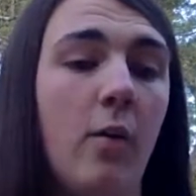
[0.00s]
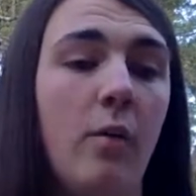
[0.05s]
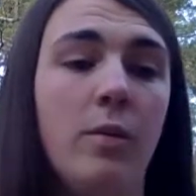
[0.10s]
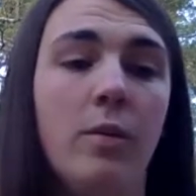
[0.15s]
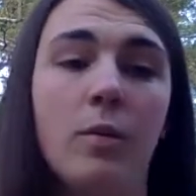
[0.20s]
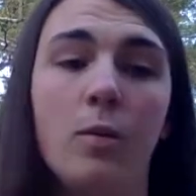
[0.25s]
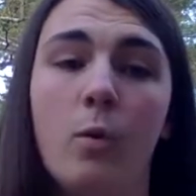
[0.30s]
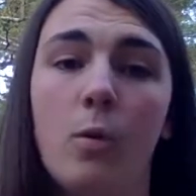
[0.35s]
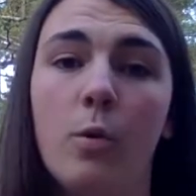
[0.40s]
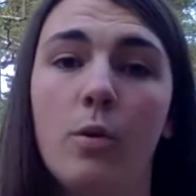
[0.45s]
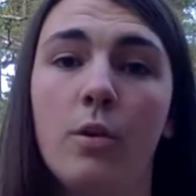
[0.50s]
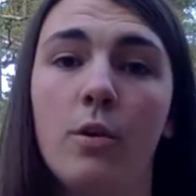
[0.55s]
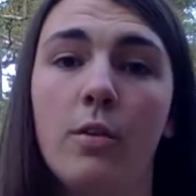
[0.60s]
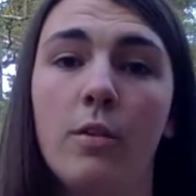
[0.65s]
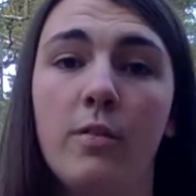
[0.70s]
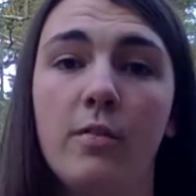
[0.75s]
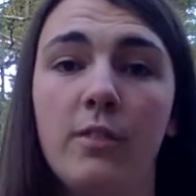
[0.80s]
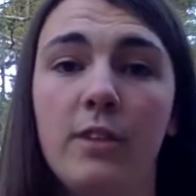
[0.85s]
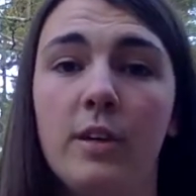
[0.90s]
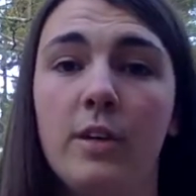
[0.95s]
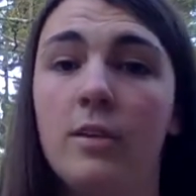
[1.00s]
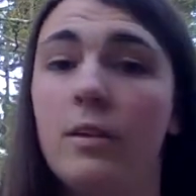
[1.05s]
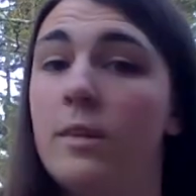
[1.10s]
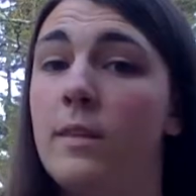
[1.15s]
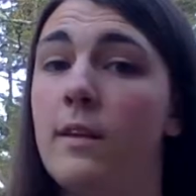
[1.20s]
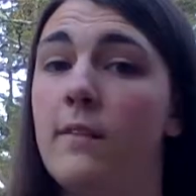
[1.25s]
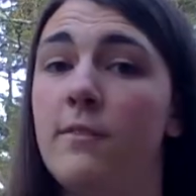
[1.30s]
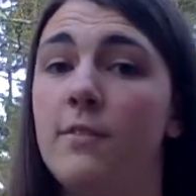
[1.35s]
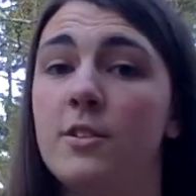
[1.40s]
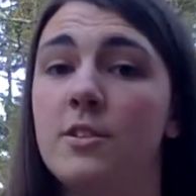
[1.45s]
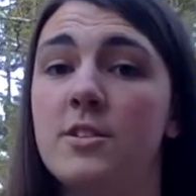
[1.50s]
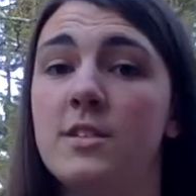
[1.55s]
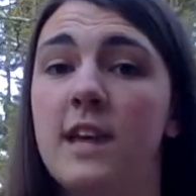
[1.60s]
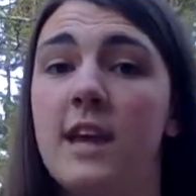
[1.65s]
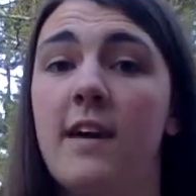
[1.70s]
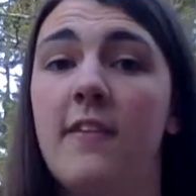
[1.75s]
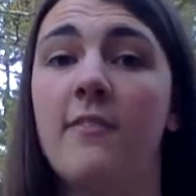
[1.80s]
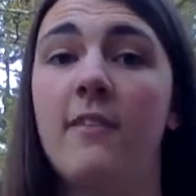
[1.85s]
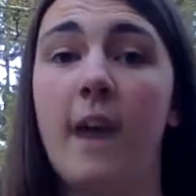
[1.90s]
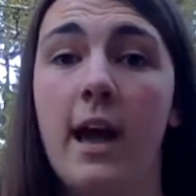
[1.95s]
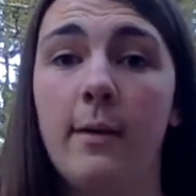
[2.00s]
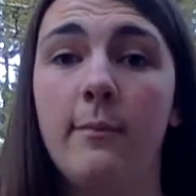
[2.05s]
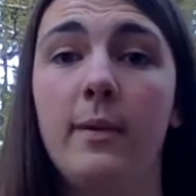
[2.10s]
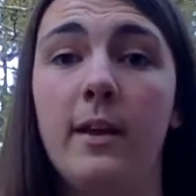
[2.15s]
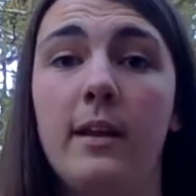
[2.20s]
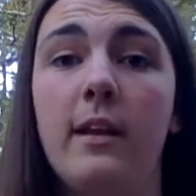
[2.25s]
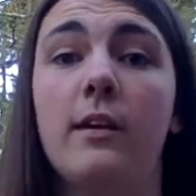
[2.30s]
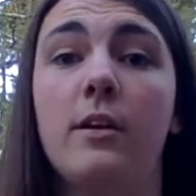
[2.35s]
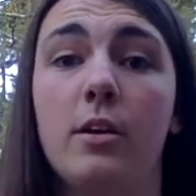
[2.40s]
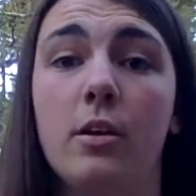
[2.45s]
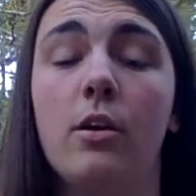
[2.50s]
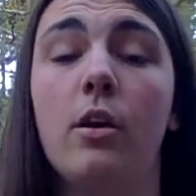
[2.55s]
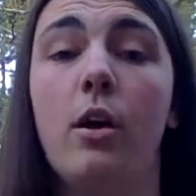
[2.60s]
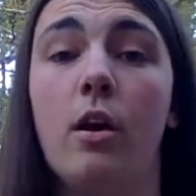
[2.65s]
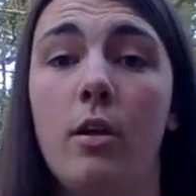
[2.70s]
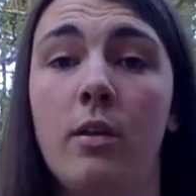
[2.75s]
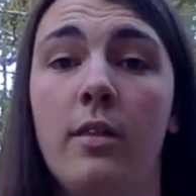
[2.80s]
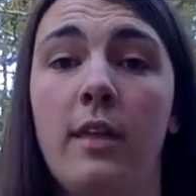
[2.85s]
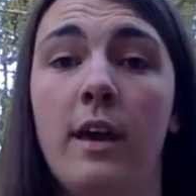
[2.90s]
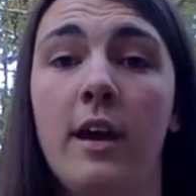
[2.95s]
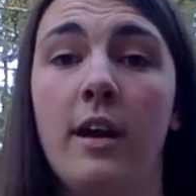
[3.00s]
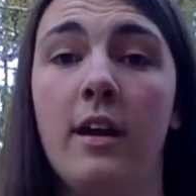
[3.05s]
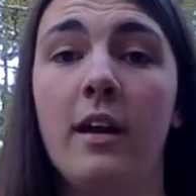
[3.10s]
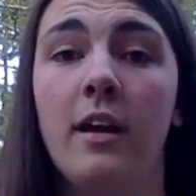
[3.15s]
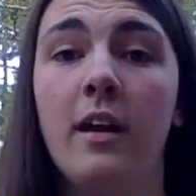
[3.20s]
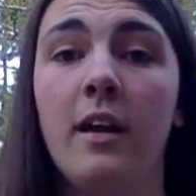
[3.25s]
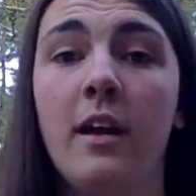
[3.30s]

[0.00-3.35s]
in the corner of the field on that first half, I made a good call there.